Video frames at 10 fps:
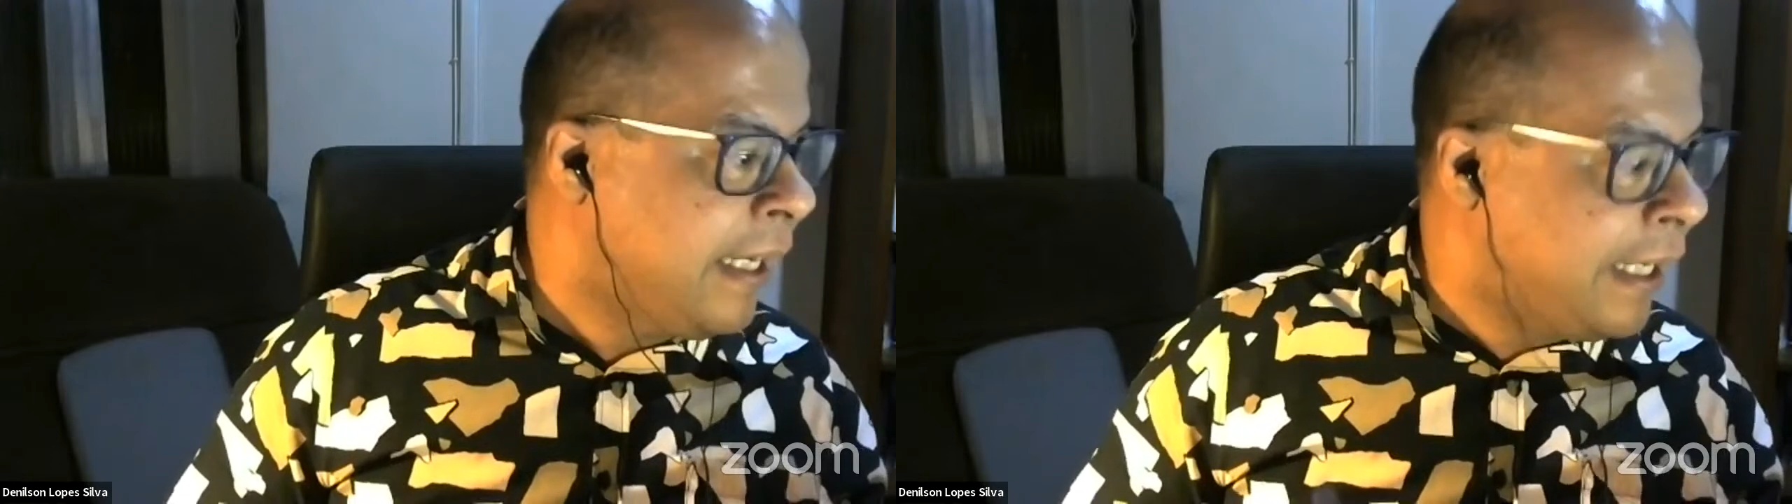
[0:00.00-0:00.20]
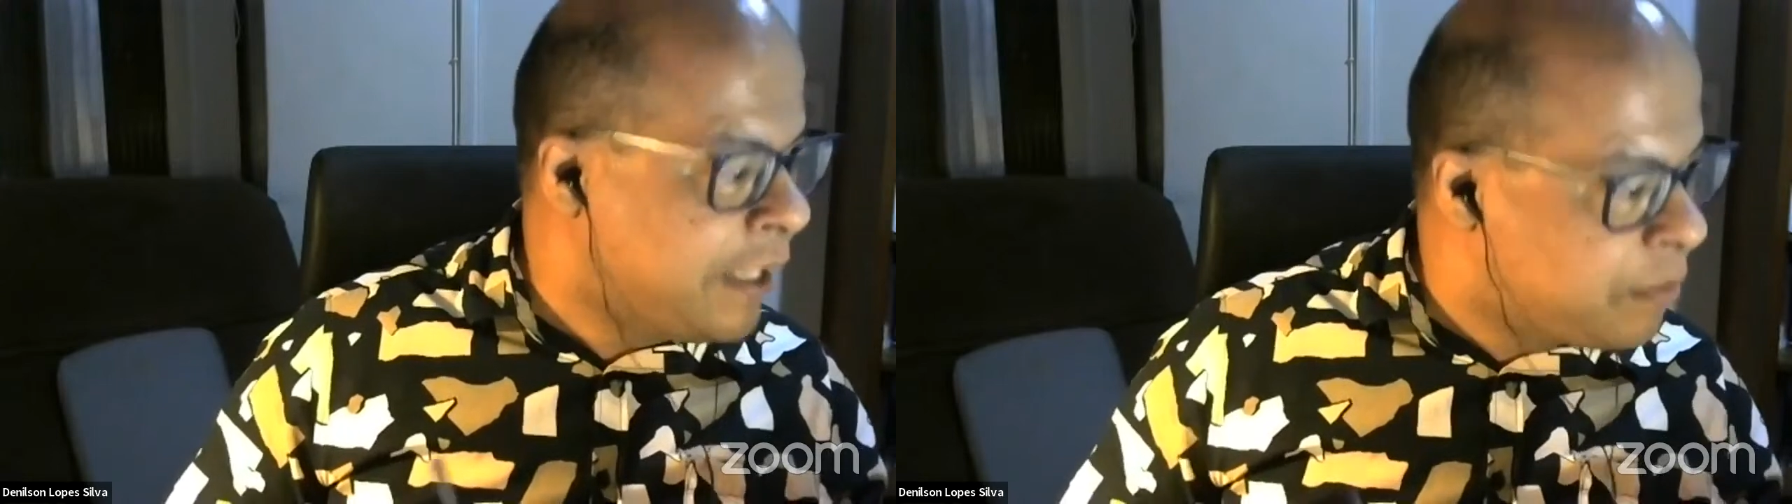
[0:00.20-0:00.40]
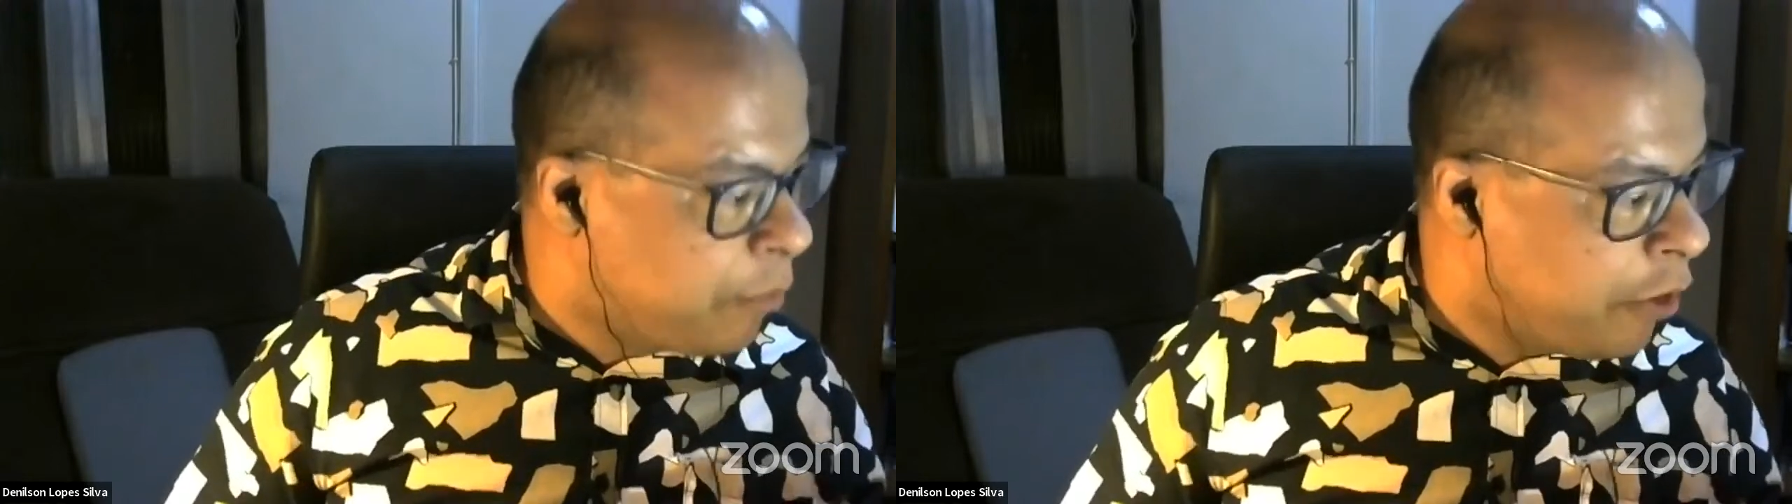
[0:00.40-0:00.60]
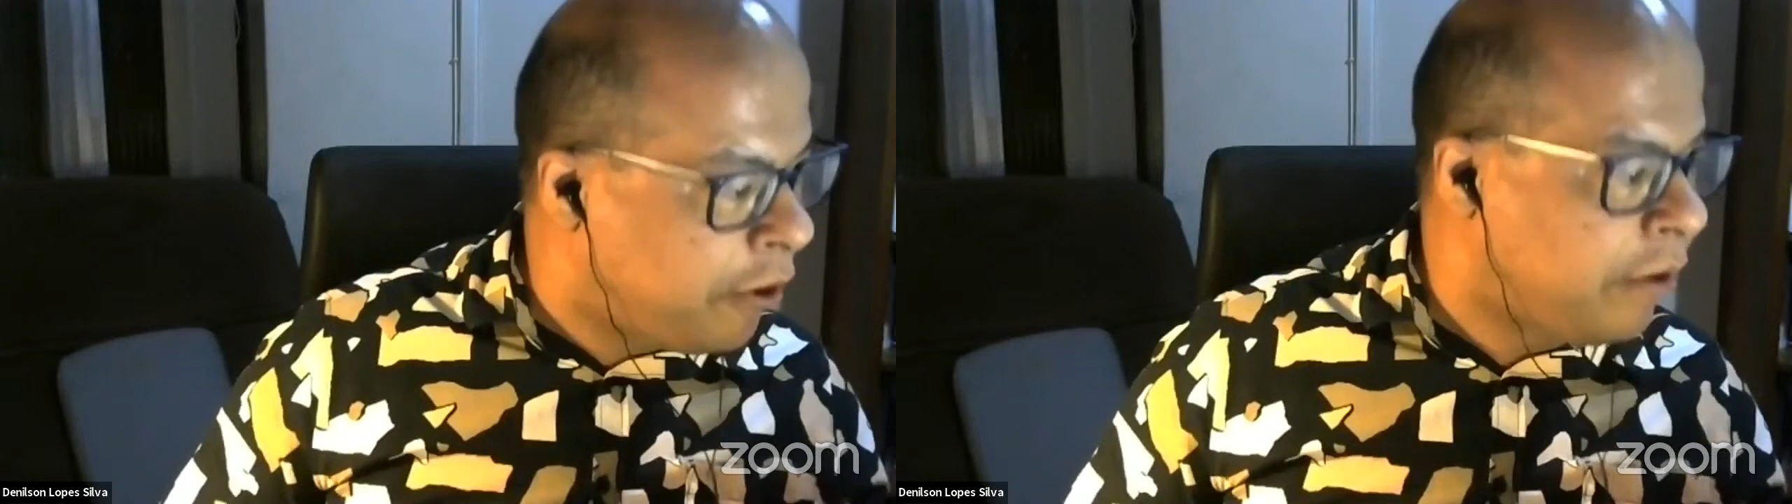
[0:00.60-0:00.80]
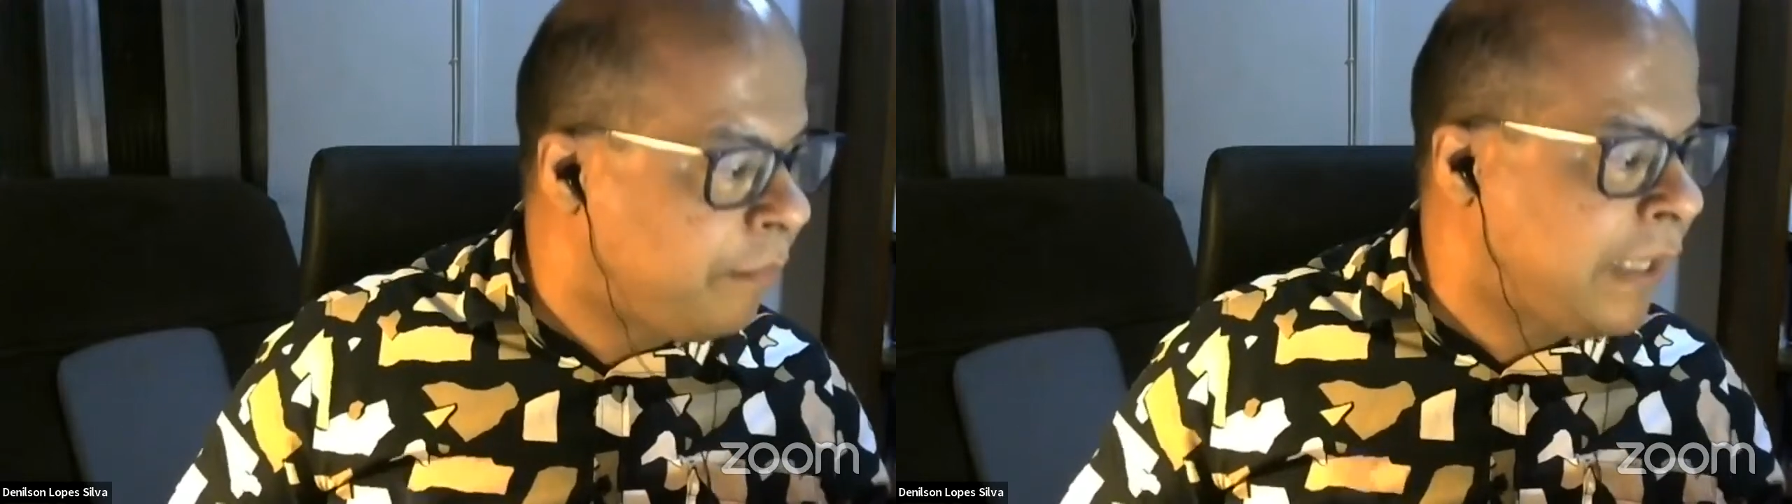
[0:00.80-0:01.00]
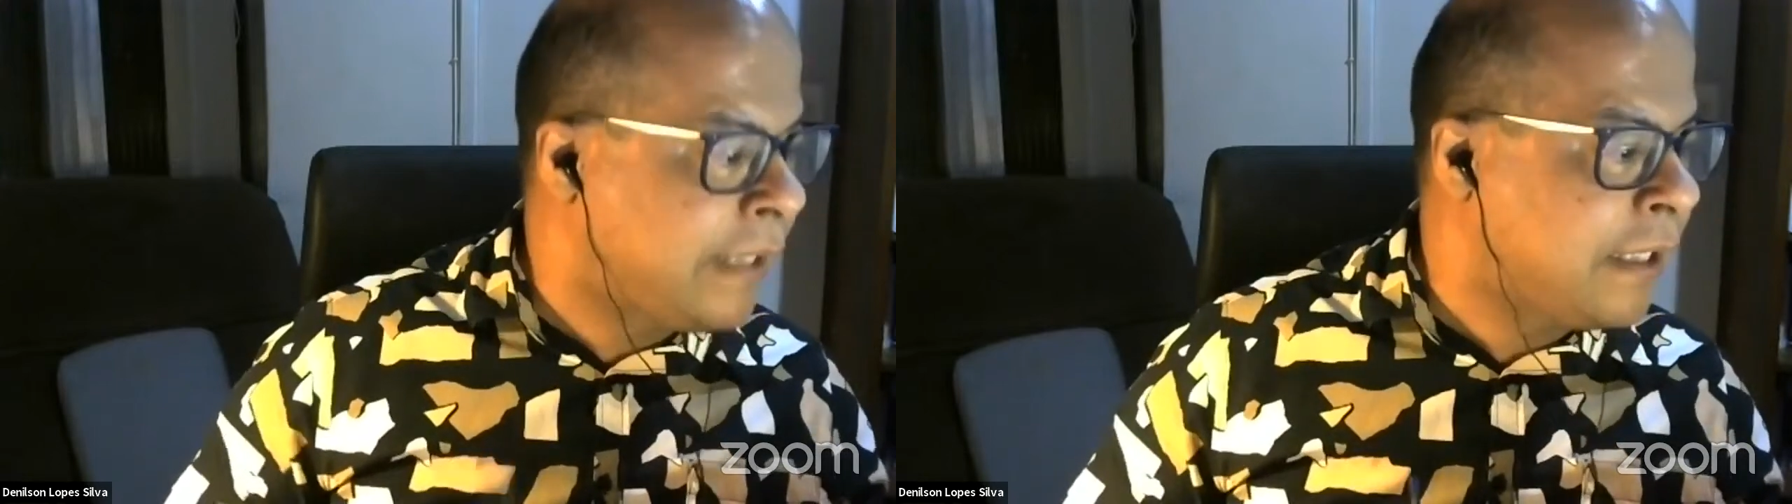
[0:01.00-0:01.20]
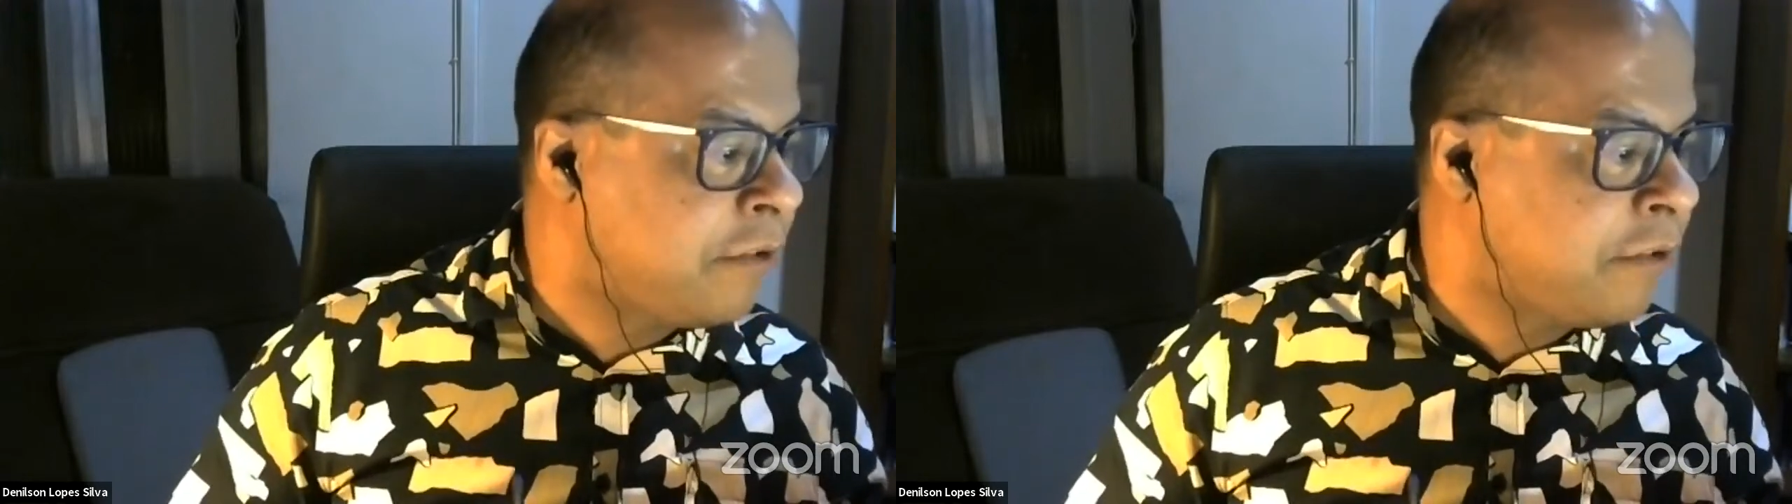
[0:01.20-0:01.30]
and is bored by that